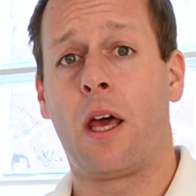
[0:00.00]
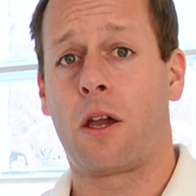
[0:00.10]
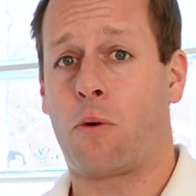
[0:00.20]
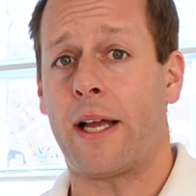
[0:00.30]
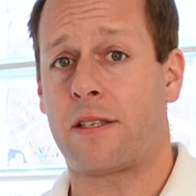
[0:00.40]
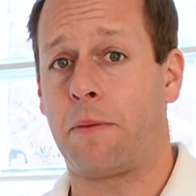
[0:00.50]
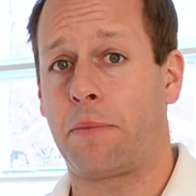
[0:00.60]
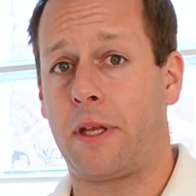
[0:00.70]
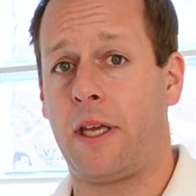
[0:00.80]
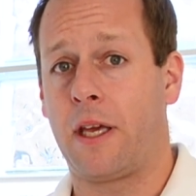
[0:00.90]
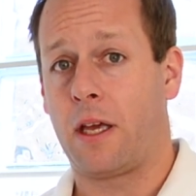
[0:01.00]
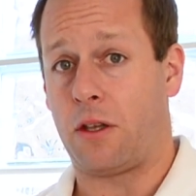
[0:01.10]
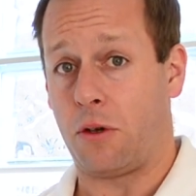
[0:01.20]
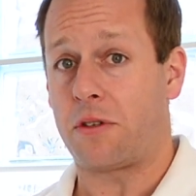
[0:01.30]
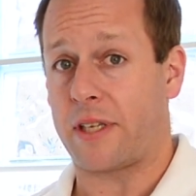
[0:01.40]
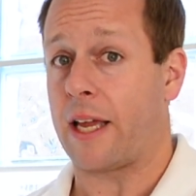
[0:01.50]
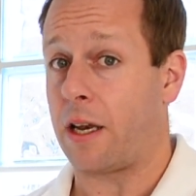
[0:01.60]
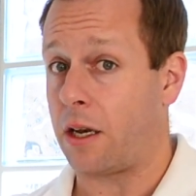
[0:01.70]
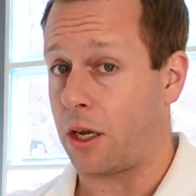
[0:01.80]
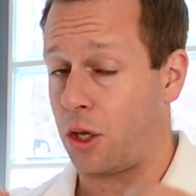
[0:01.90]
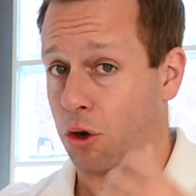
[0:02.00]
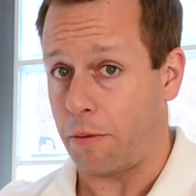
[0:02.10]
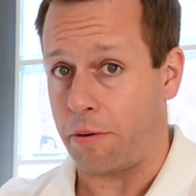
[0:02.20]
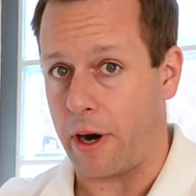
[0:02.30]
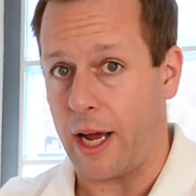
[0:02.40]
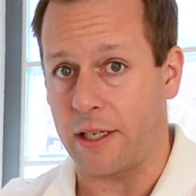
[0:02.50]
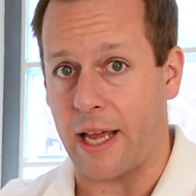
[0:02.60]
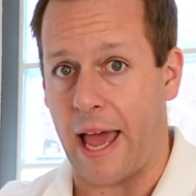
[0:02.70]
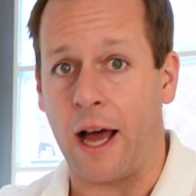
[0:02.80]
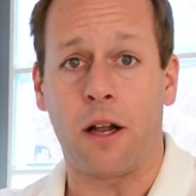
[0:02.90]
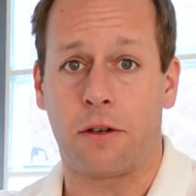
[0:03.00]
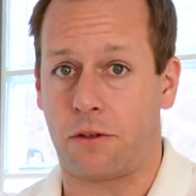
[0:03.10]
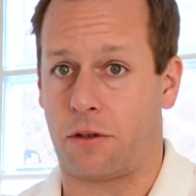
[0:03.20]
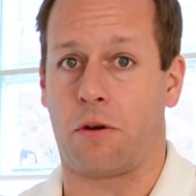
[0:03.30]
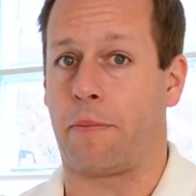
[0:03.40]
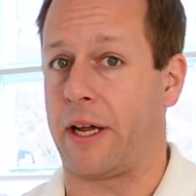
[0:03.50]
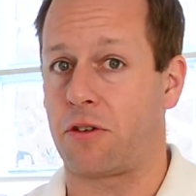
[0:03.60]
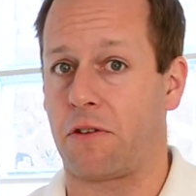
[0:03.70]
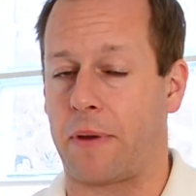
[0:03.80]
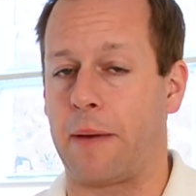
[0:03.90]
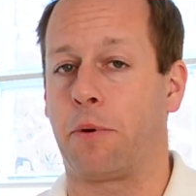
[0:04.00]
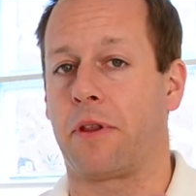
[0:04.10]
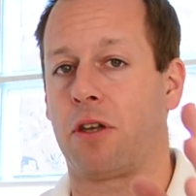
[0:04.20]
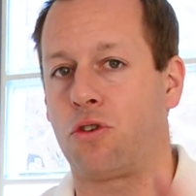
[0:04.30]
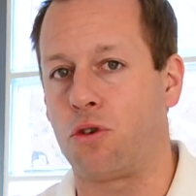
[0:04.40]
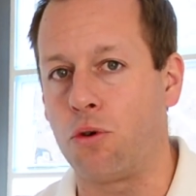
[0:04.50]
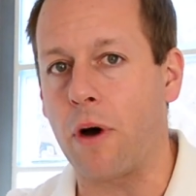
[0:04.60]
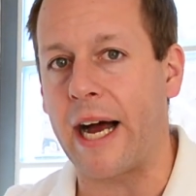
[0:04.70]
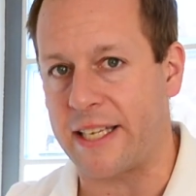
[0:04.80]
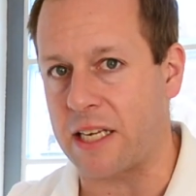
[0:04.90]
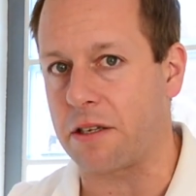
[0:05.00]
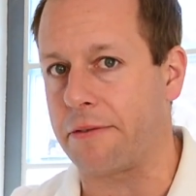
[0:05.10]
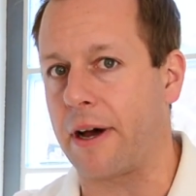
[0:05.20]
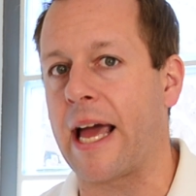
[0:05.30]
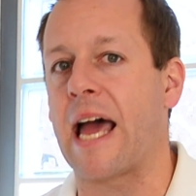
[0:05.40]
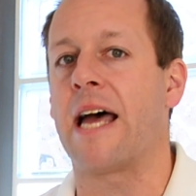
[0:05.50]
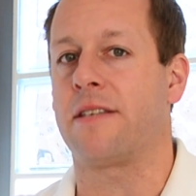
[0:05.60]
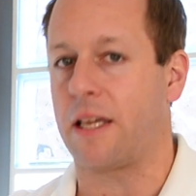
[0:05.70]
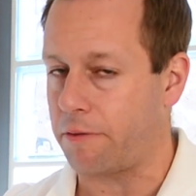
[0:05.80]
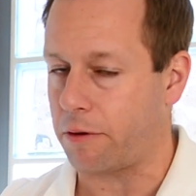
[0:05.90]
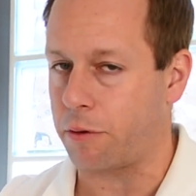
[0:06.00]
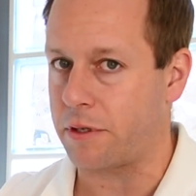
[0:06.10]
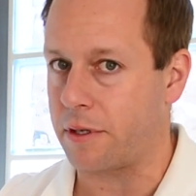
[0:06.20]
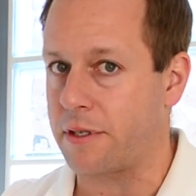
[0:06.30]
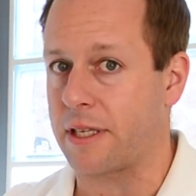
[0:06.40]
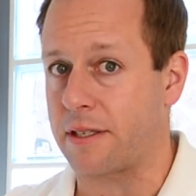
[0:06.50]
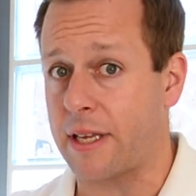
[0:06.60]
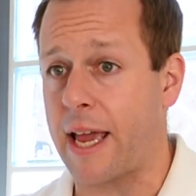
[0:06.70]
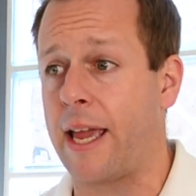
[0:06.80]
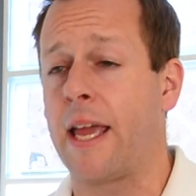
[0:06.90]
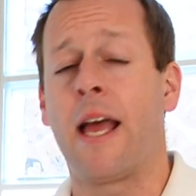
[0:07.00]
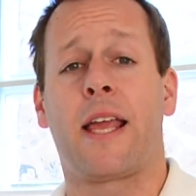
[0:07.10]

Quite simply, you send your product out to a bunch of people that do identify as influencers and say,